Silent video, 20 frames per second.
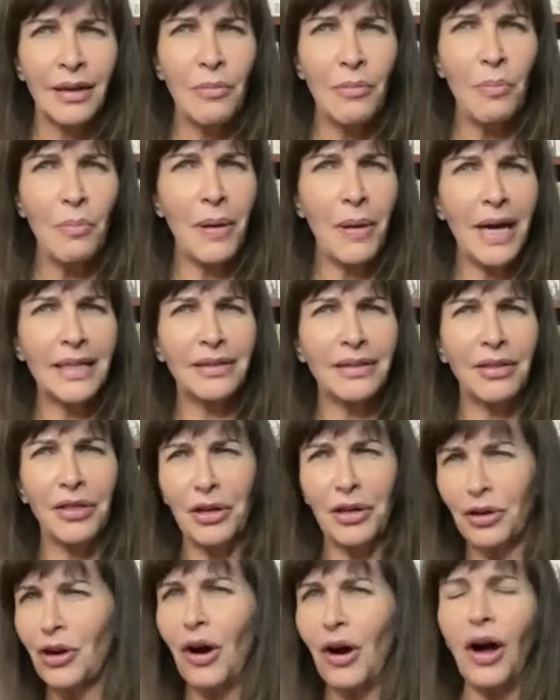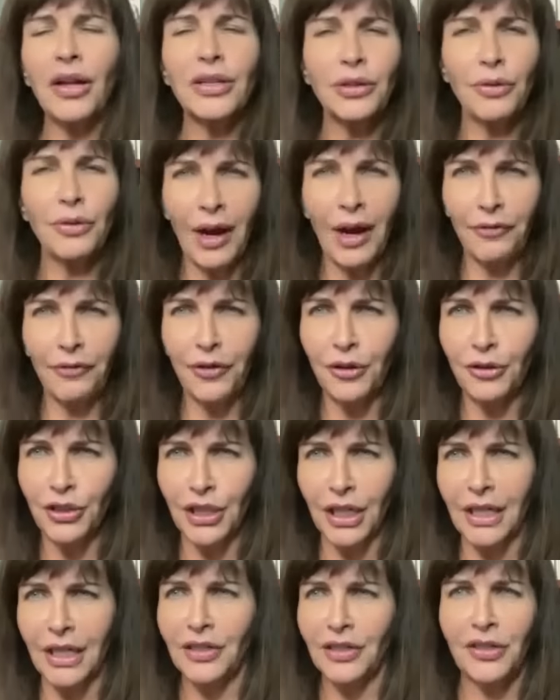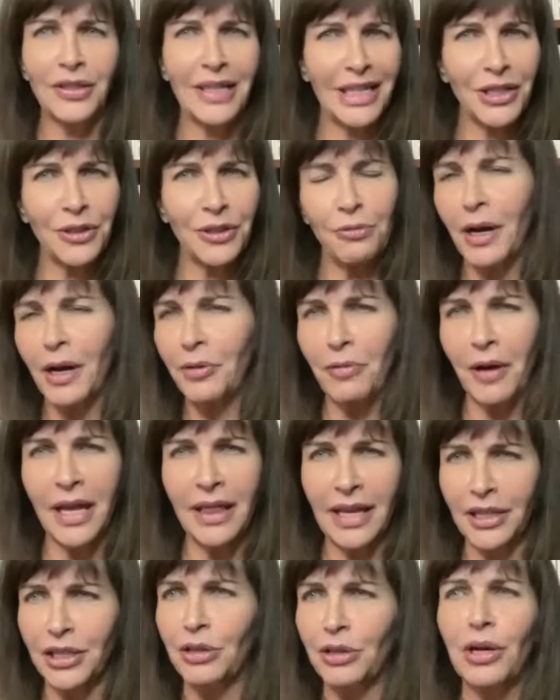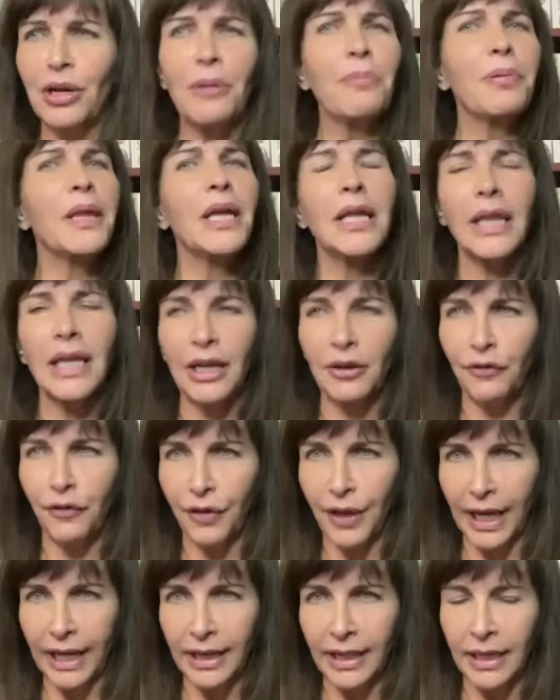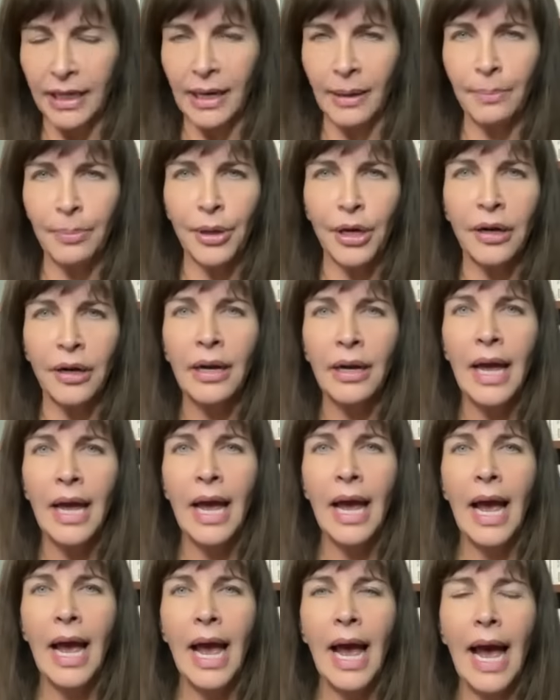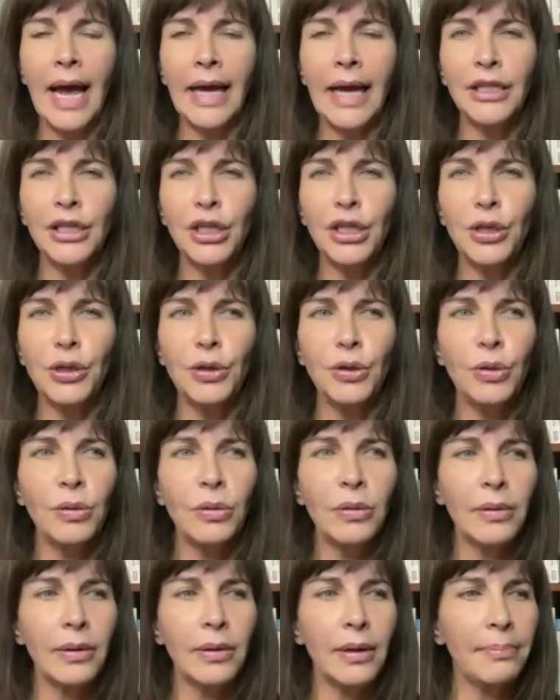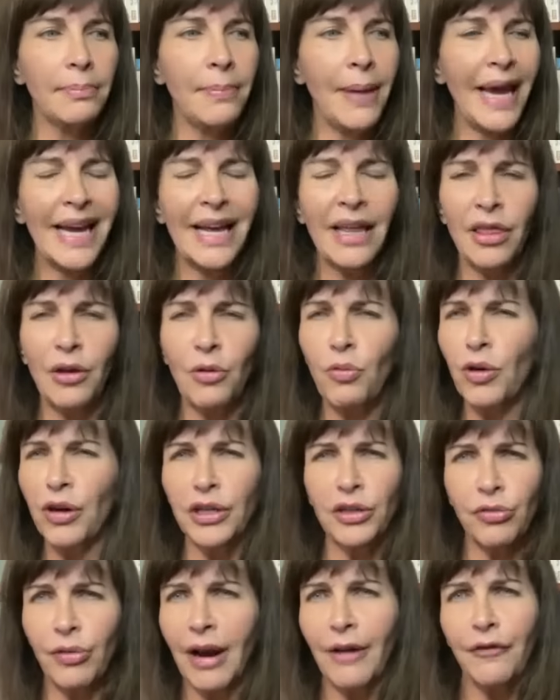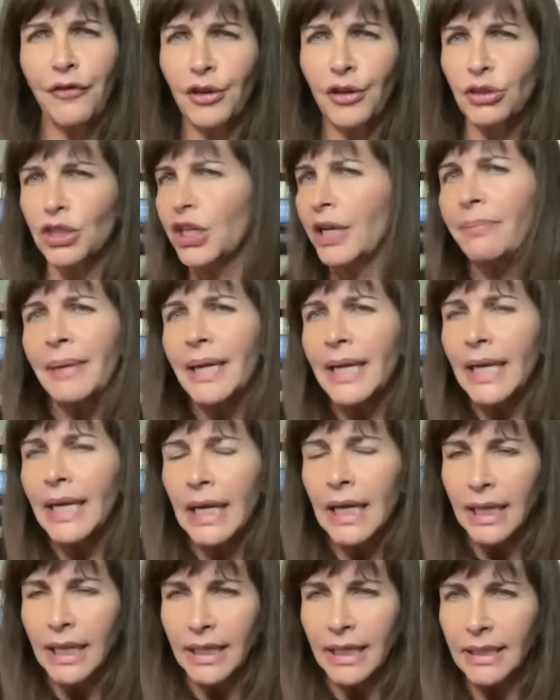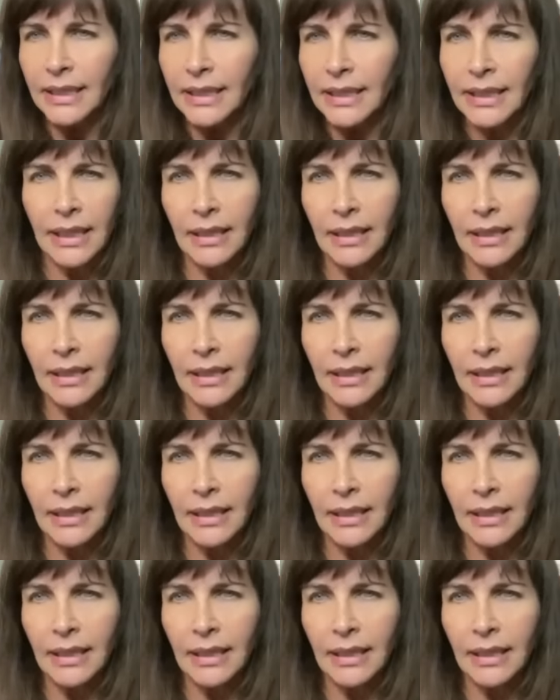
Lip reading: but they're called a refugee. So that's one way that you completely inflate the number and you make the word refugee meaningless.